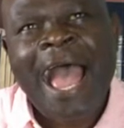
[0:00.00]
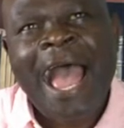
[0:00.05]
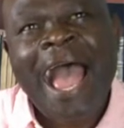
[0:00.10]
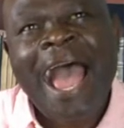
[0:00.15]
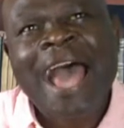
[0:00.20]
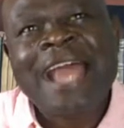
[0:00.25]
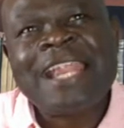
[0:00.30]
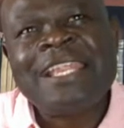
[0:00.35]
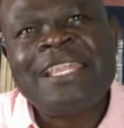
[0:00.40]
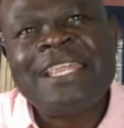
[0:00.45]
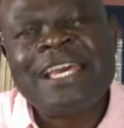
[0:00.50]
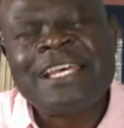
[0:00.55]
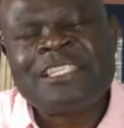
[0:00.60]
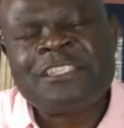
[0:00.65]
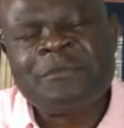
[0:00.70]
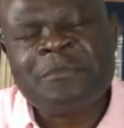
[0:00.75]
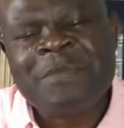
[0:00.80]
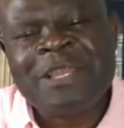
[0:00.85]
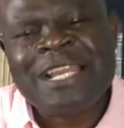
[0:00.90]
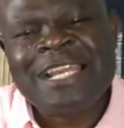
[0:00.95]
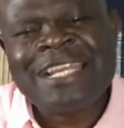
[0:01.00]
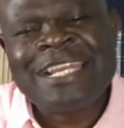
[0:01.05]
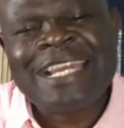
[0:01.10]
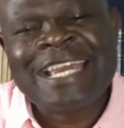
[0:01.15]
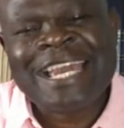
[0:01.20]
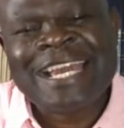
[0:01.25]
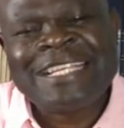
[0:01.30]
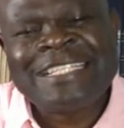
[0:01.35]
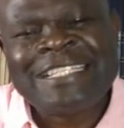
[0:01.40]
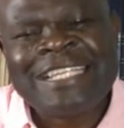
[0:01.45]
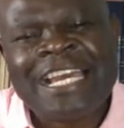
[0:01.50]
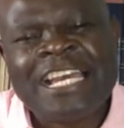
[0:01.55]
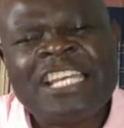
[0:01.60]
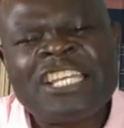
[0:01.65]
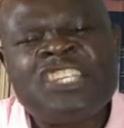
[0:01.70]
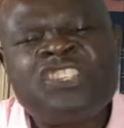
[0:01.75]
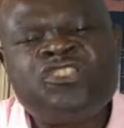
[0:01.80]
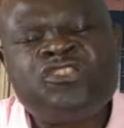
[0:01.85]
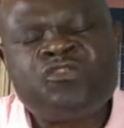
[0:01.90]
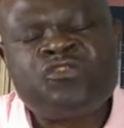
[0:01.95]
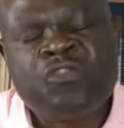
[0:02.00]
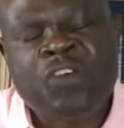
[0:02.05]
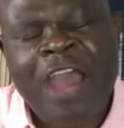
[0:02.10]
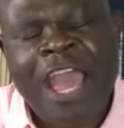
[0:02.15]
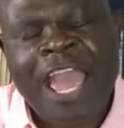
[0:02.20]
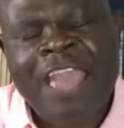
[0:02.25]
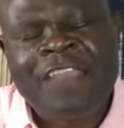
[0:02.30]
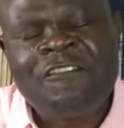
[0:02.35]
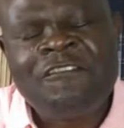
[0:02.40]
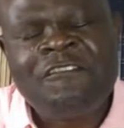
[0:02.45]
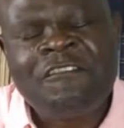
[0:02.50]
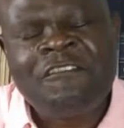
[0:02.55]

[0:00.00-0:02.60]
and the assimilated culture is trying